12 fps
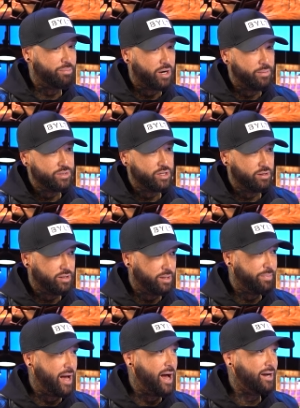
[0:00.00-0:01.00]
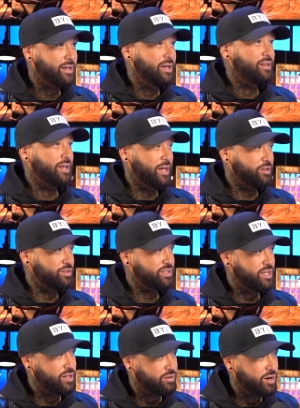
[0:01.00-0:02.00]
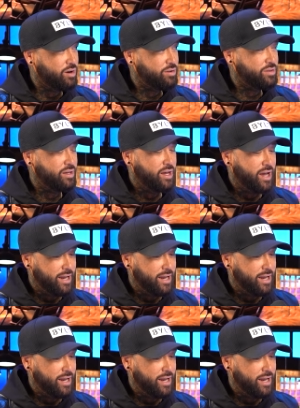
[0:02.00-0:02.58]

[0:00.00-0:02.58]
I promise you you'll look back and you'll see the growth.